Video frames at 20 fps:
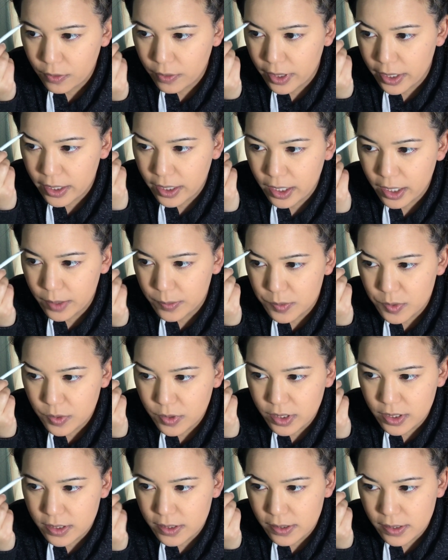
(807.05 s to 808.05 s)
going up
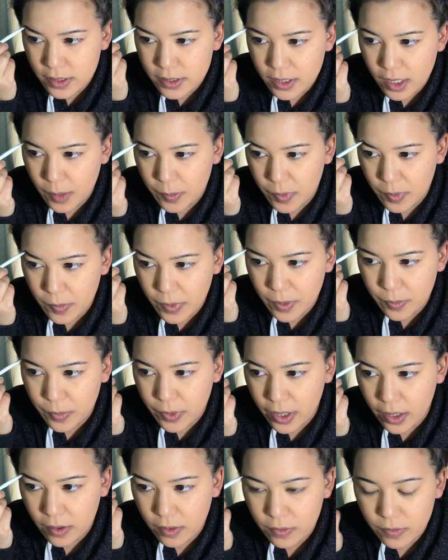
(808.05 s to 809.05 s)
towards the top of my
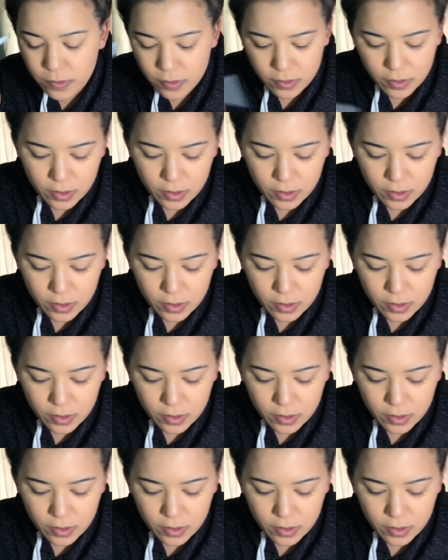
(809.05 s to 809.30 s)
brow.